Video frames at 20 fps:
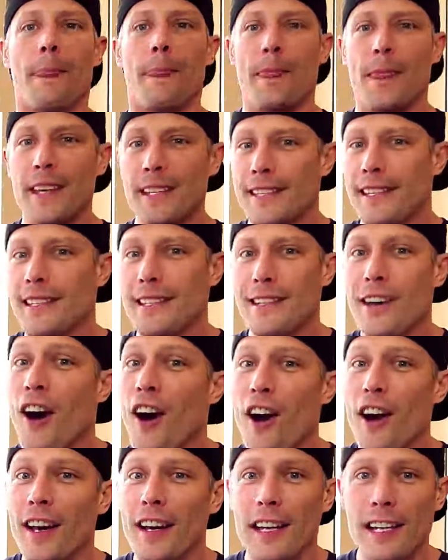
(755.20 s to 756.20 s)
This is
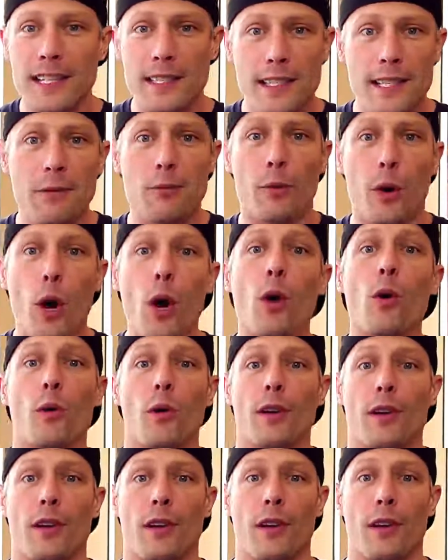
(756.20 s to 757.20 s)
not an easy
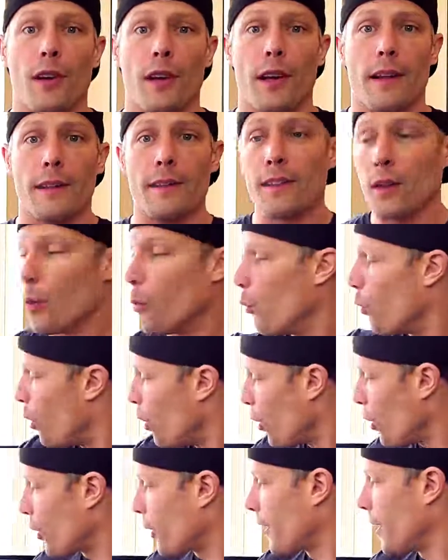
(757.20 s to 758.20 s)
road. The
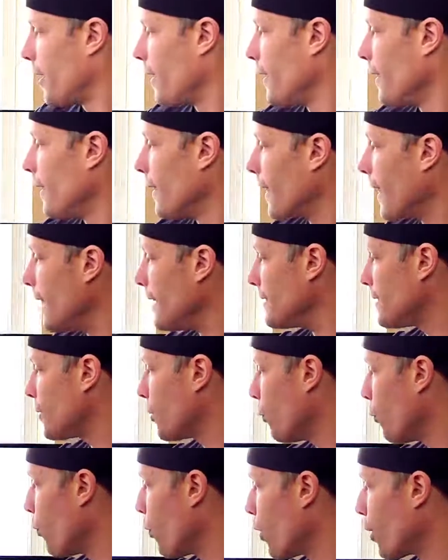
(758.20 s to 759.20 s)
work, guys,
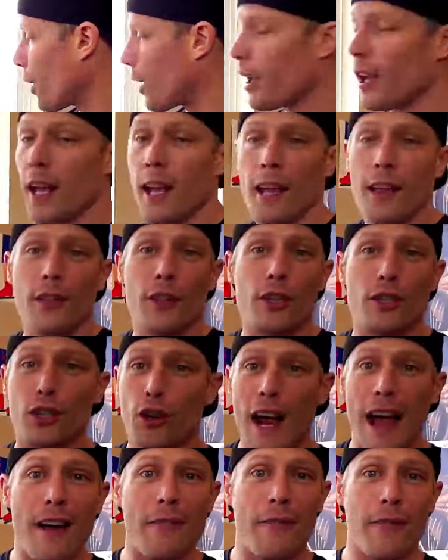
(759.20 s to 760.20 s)
the
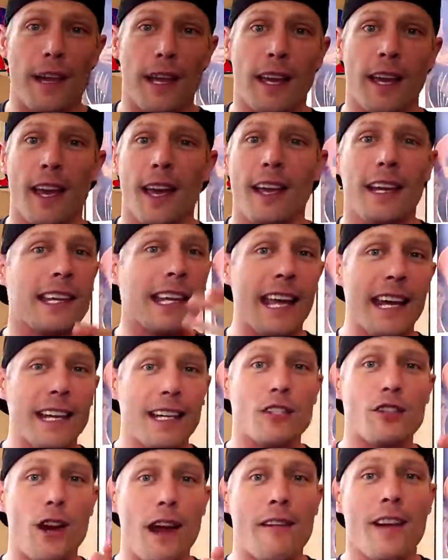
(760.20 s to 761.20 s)
traffic,
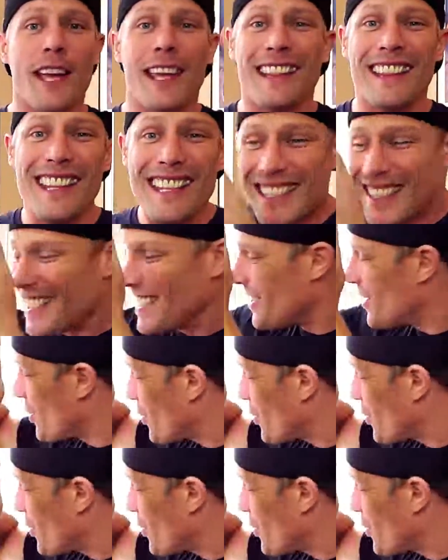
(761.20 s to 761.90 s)
this is